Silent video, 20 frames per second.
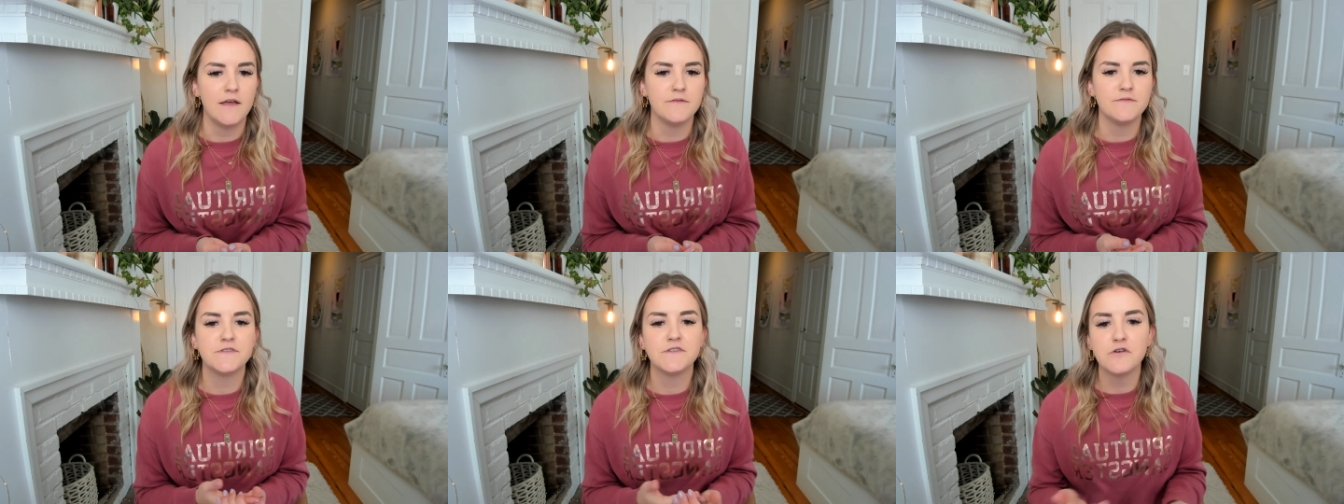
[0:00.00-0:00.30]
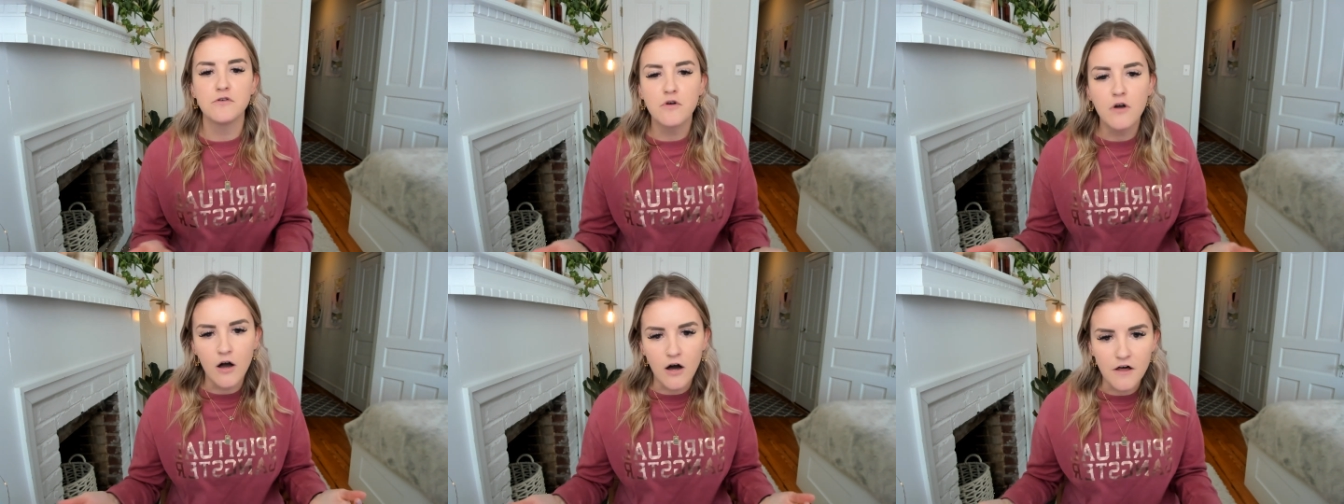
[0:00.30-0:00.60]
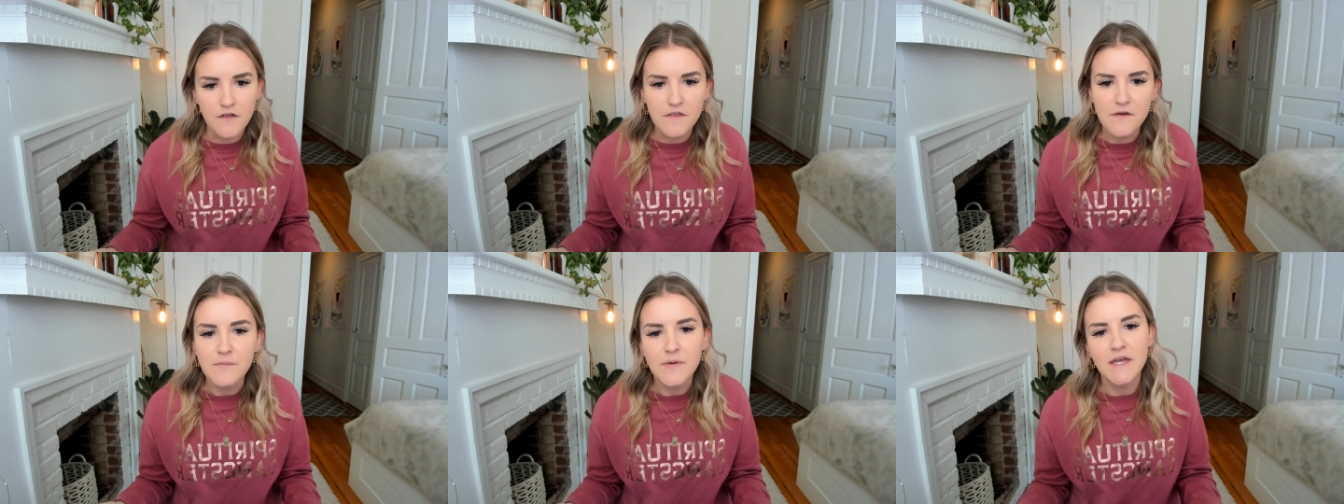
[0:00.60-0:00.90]
so call
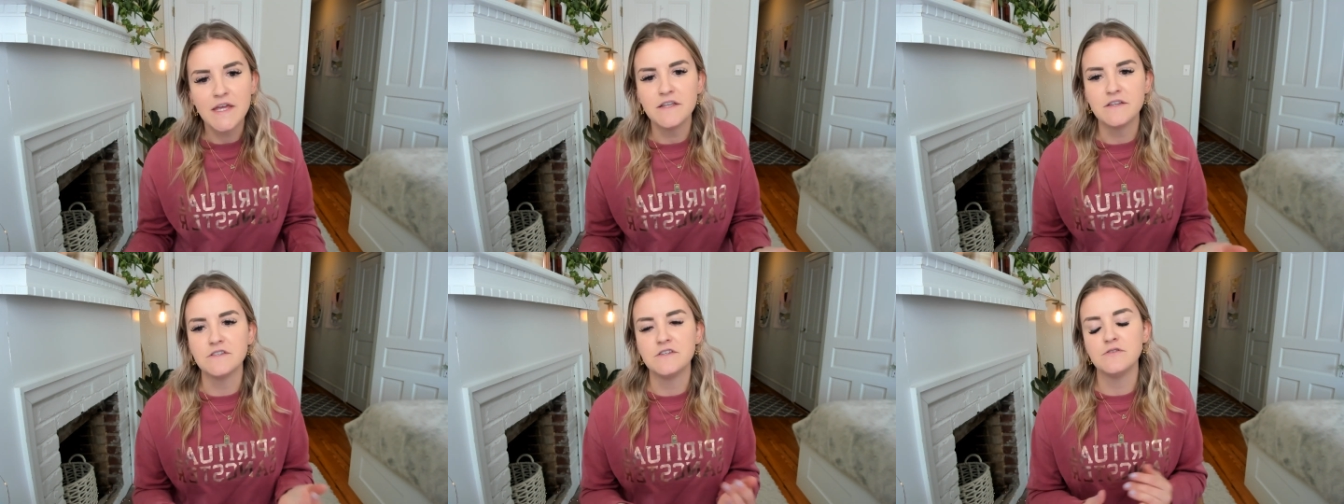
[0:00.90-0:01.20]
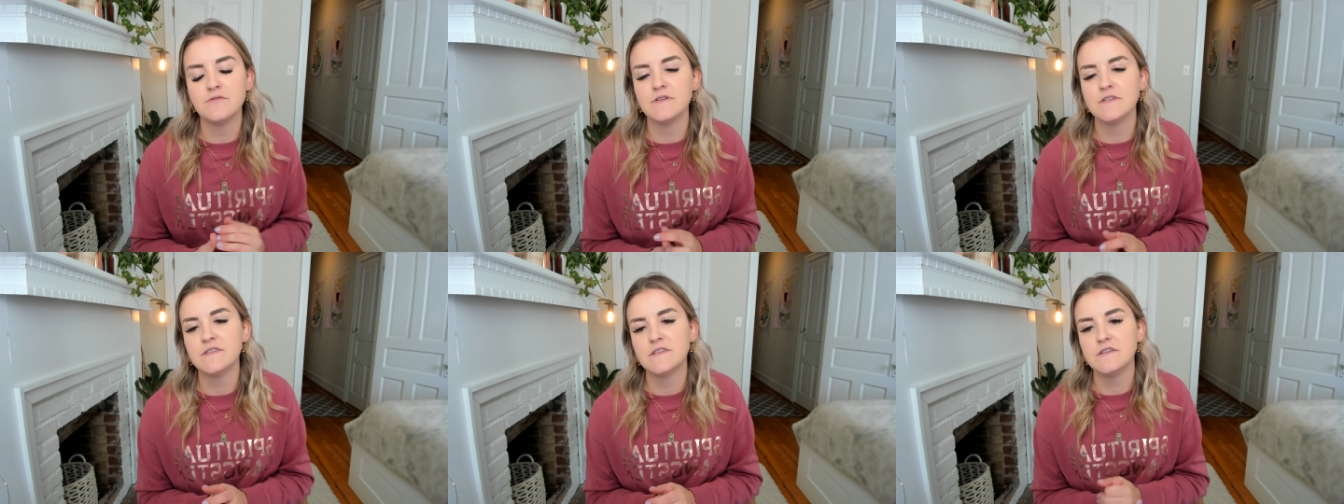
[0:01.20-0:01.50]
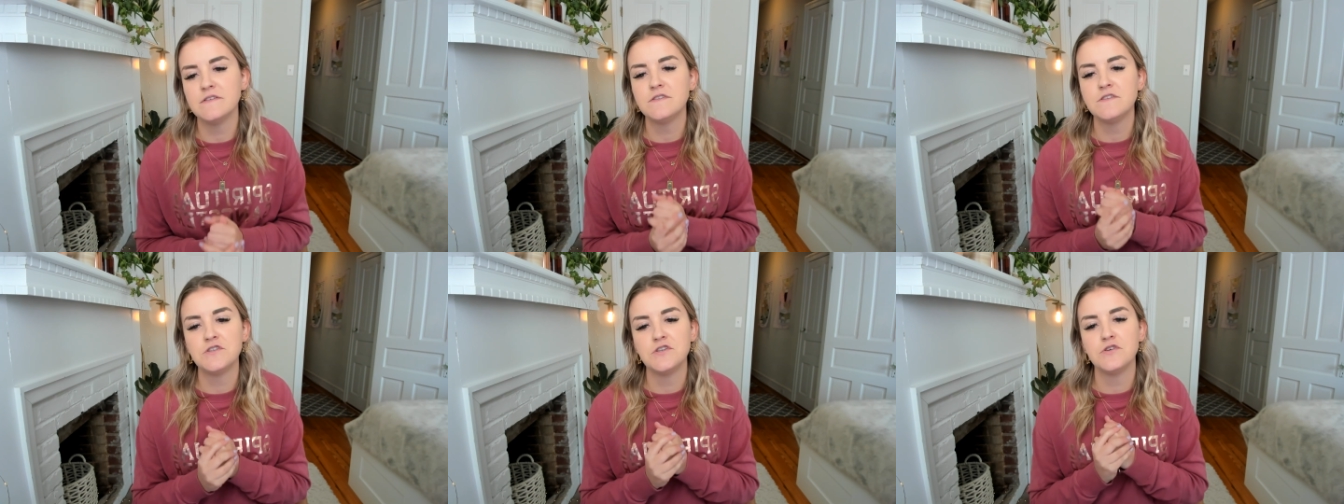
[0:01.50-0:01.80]
them in to
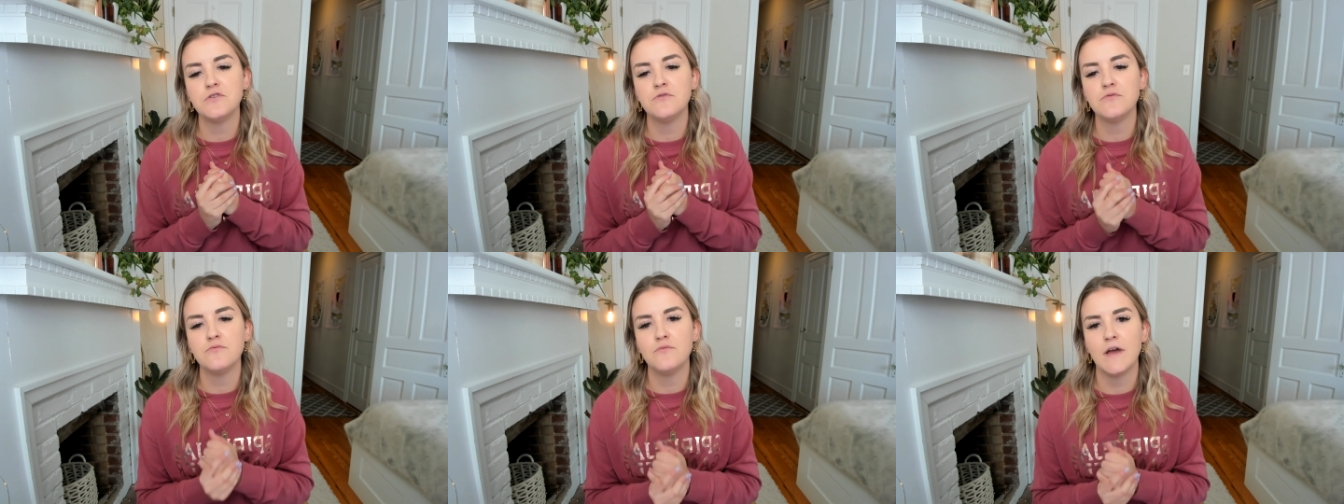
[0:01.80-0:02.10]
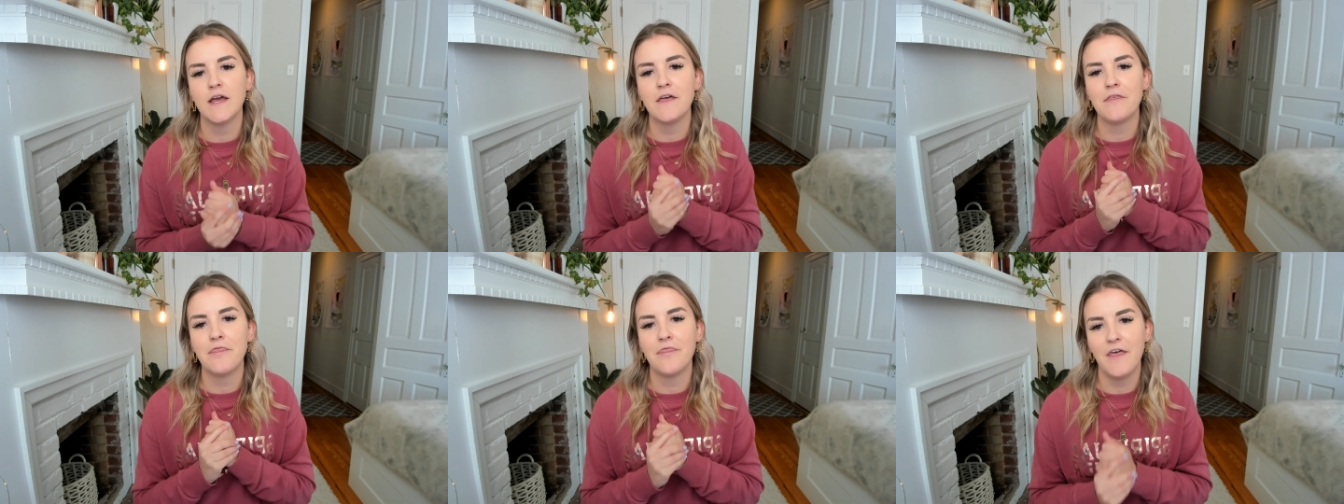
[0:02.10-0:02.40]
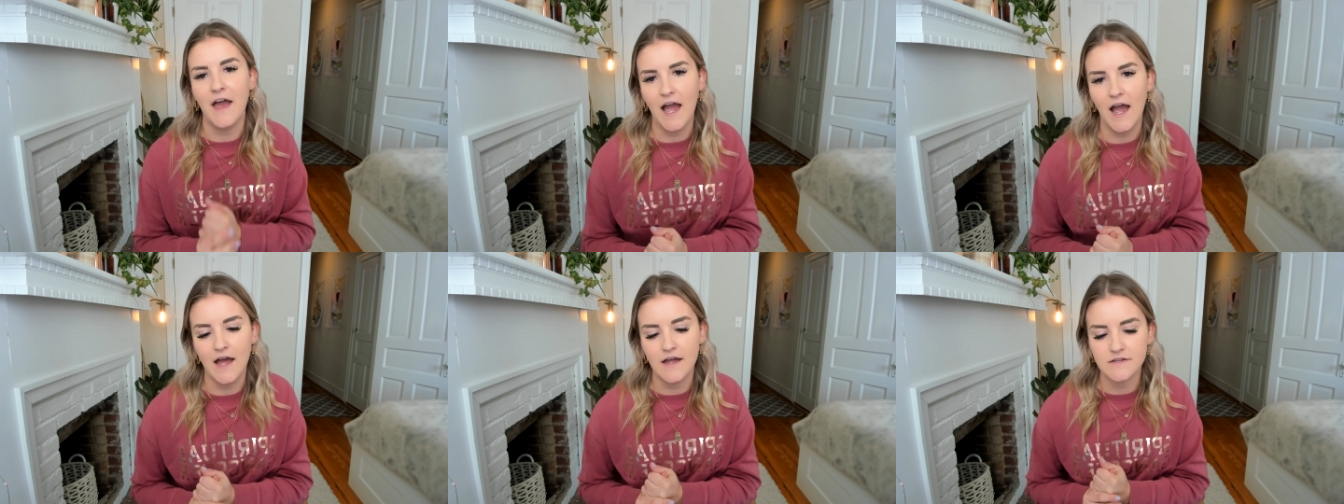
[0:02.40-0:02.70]
assist you with
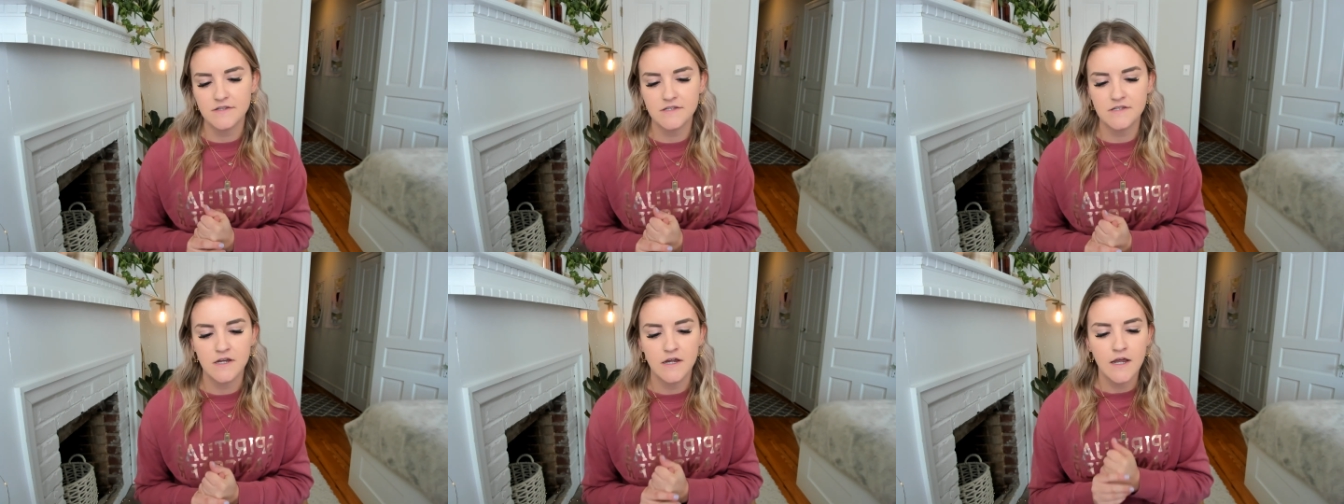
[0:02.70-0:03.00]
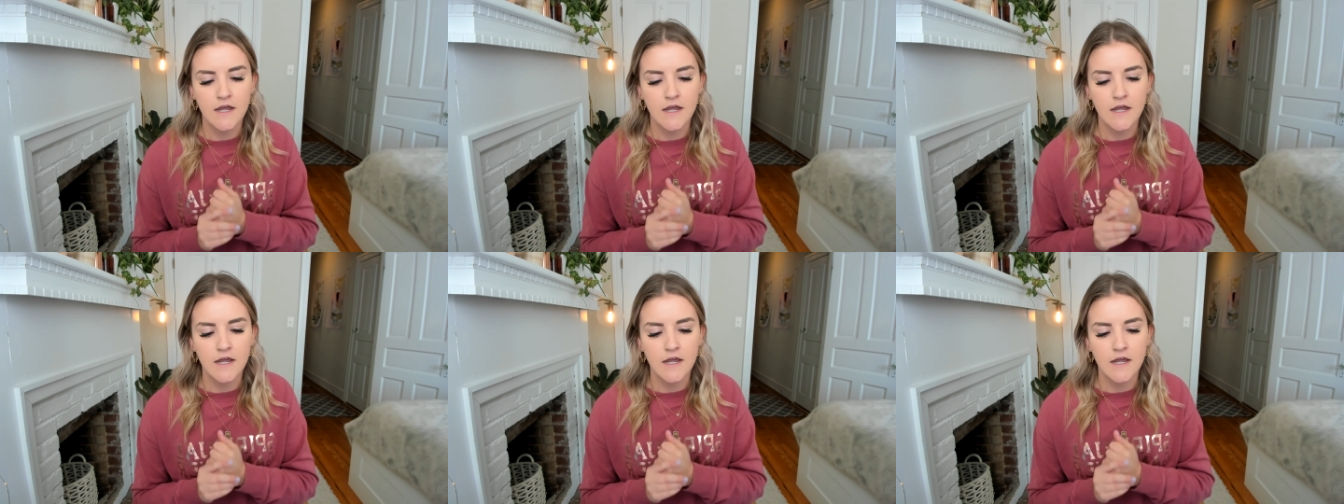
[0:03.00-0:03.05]
that